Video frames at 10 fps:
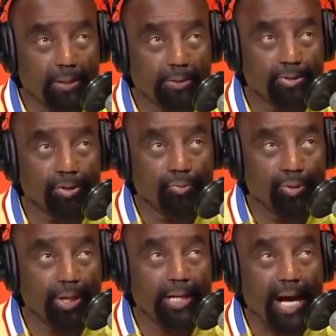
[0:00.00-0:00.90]
So
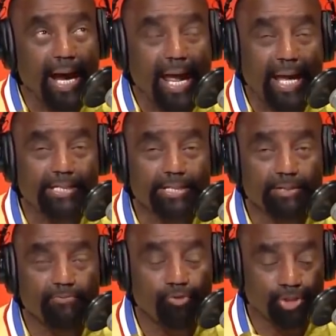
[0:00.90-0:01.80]
we are not
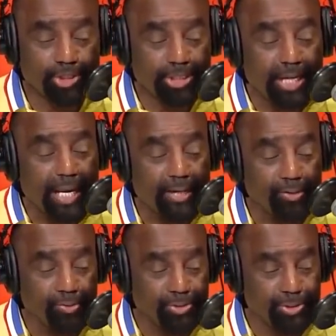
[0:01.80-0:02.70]
asking for
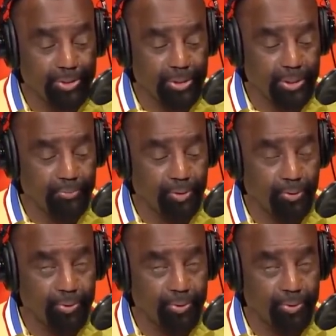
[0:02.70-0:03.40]
standards anymore.